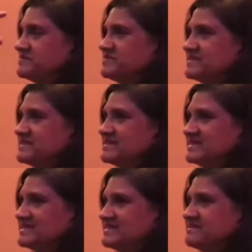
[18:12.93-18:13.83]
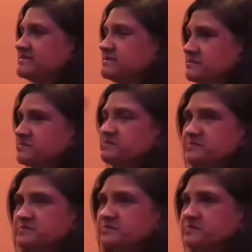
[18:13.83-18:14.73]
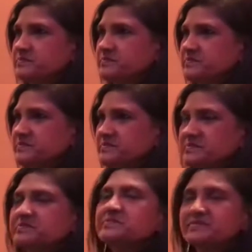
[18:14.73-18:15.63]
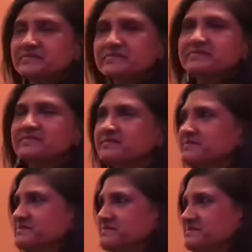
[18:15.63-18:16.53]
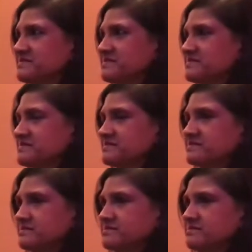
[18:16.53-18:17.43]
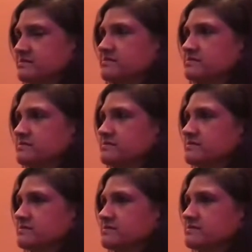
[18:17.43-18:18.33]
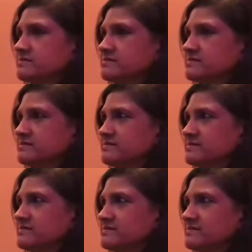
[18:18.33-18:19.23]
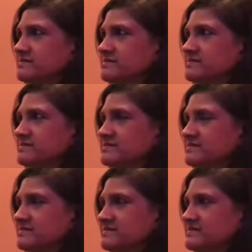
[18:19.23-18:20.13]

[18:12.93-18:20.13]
No words are spoken by the person on screen.